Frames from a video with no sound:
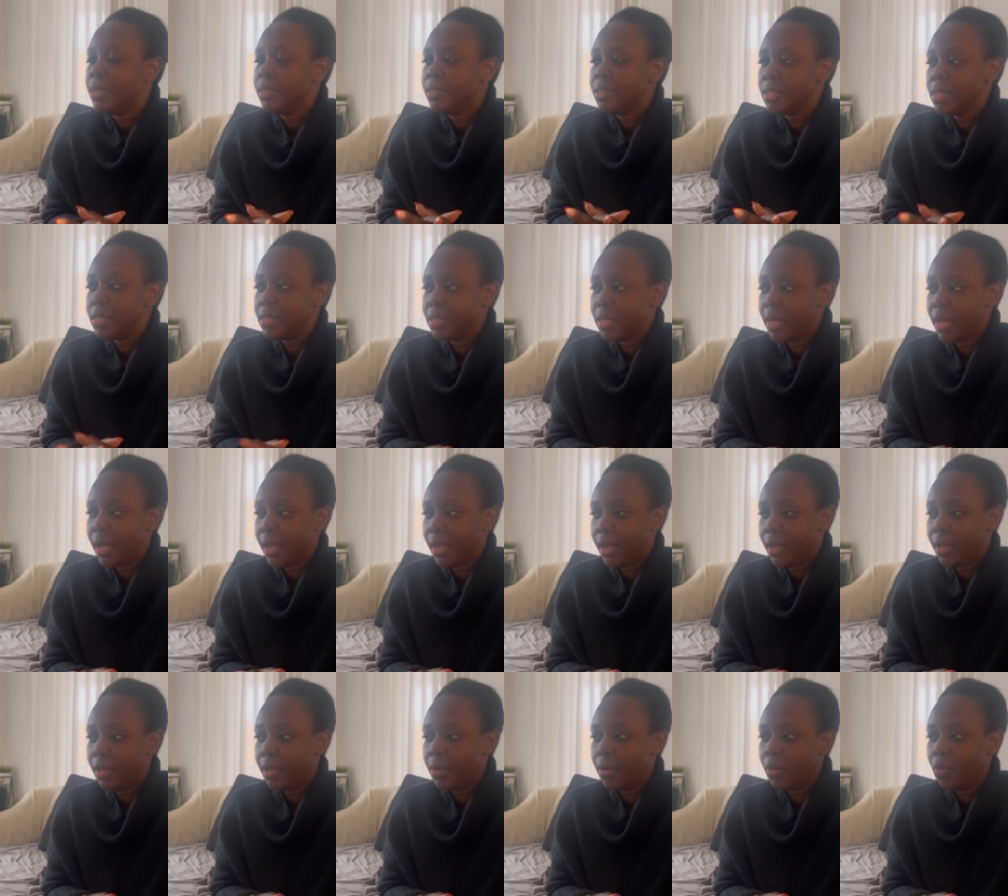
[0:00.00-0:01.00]

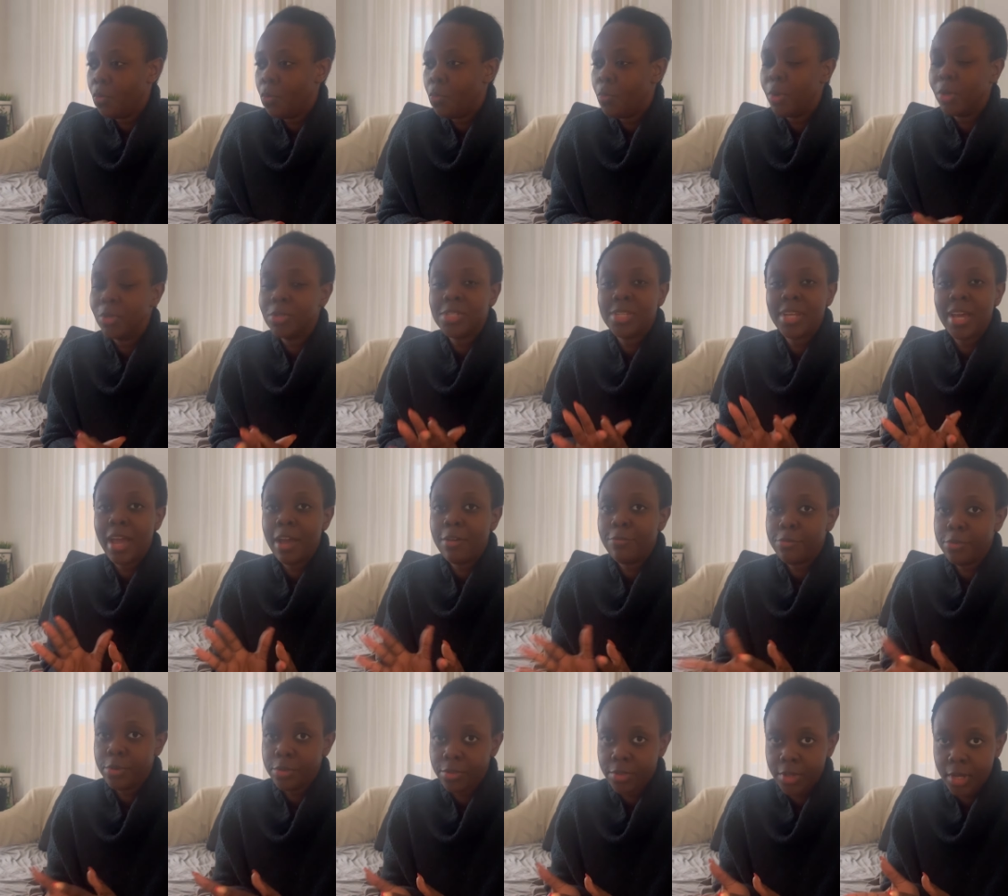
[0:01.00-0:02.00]
Today, almost
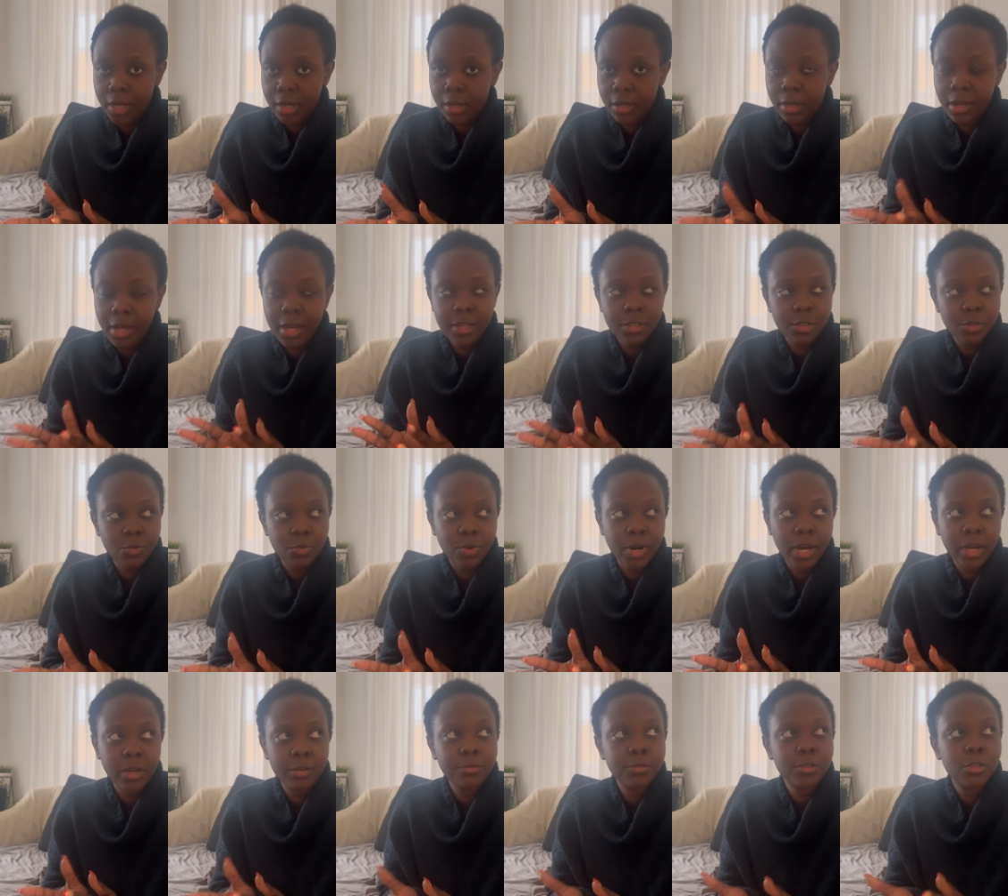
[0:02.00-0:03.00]
everything has
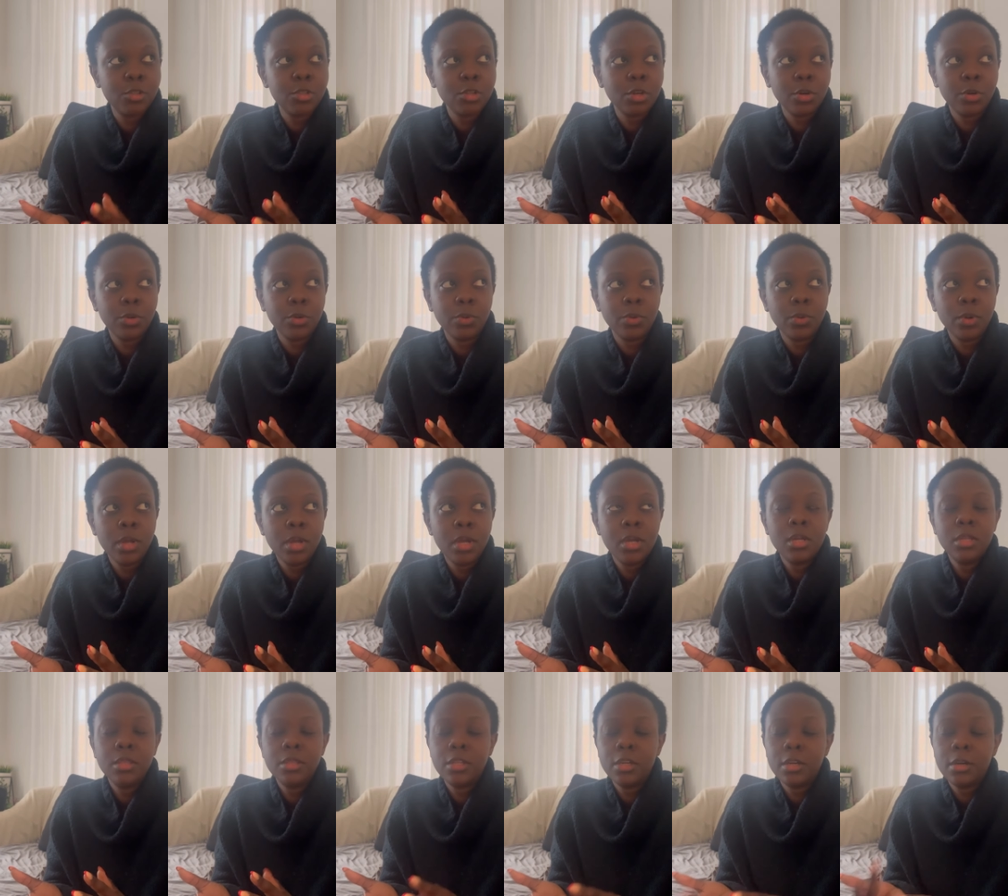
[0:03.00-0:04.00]
arrived. So
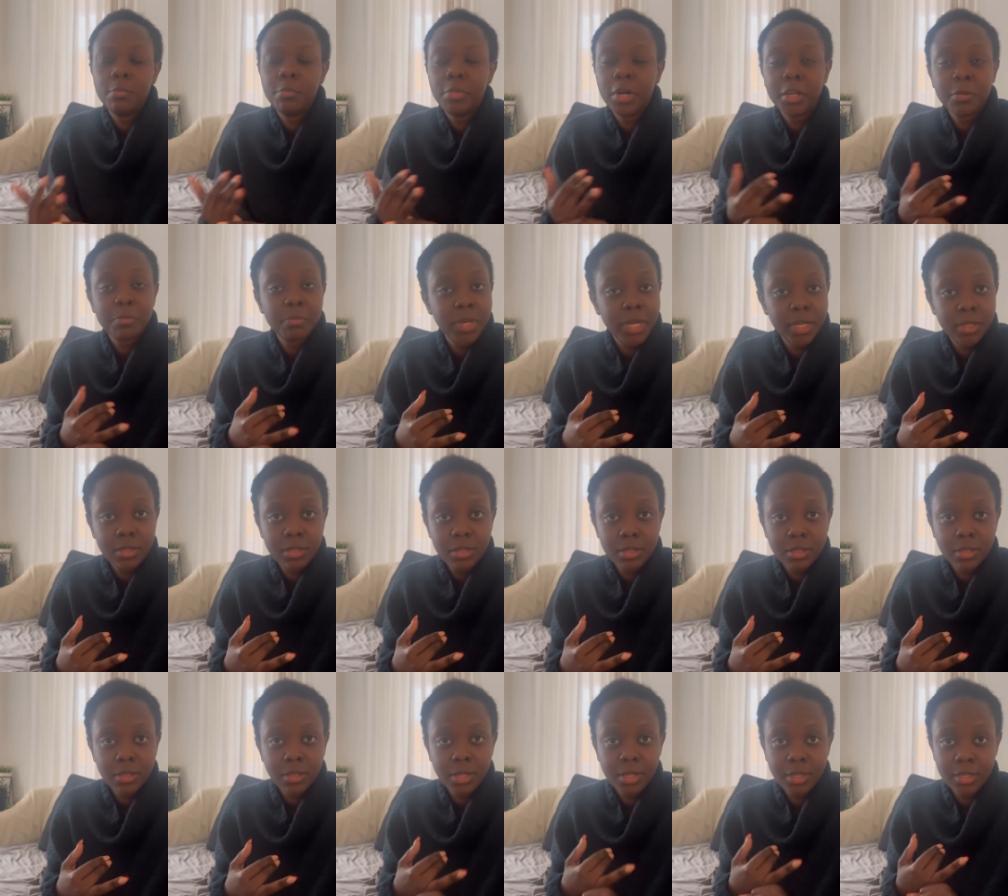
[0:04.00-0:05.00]
the bunk bed
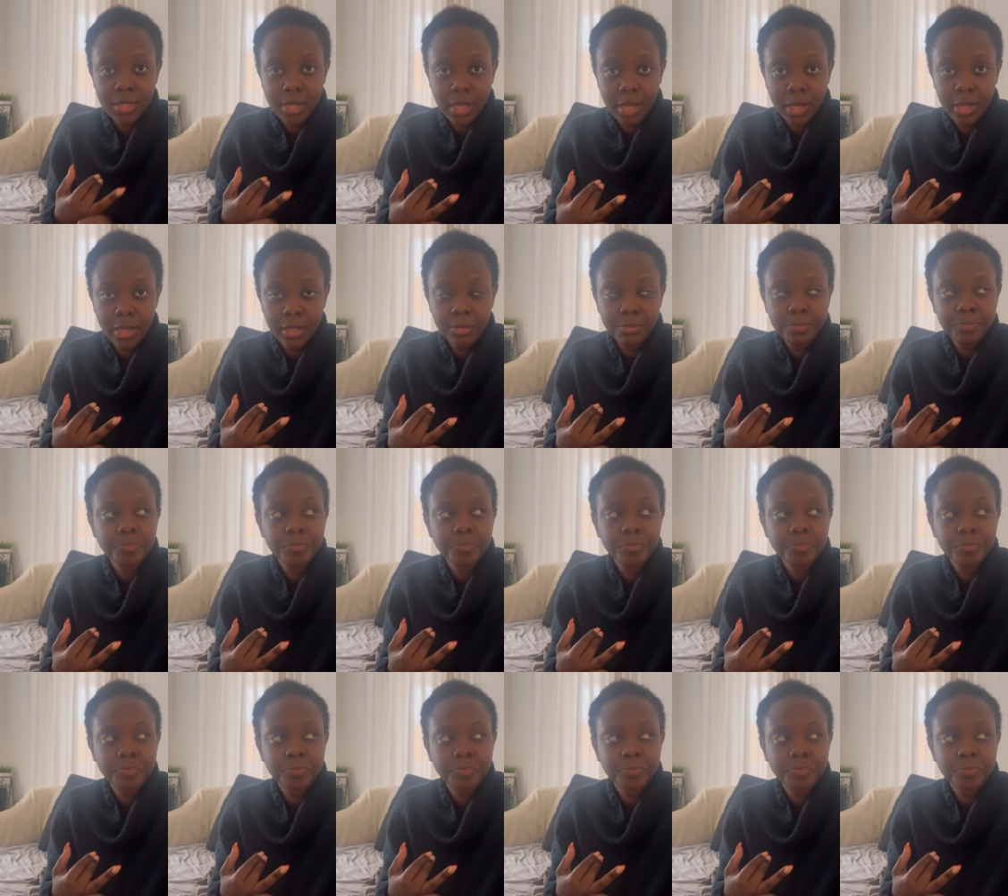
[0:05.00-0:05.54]
is here.